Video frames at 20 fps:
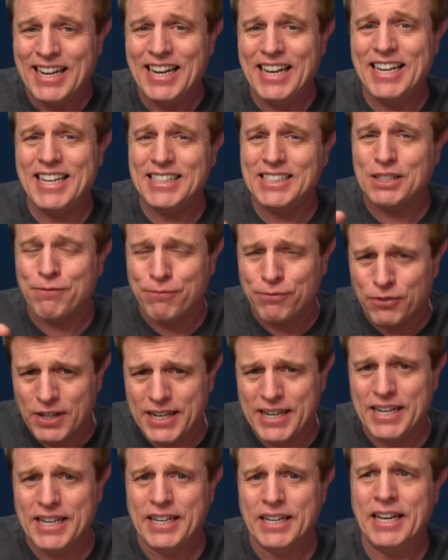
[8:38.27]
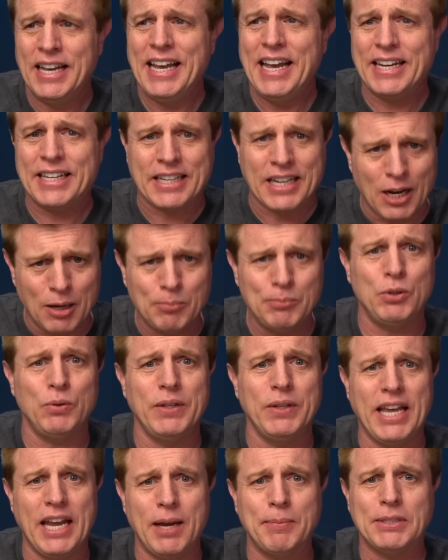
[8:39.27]
it is free. It comes
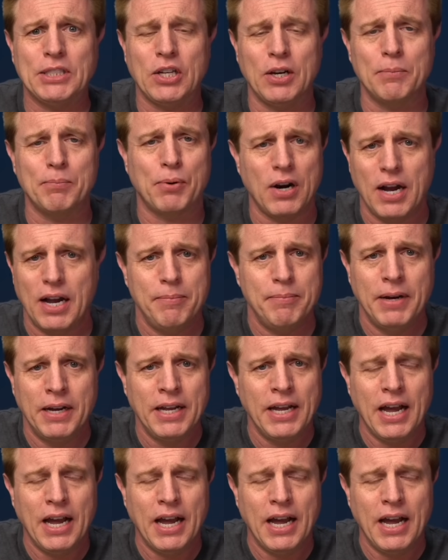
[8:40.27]
with Amazon Prime.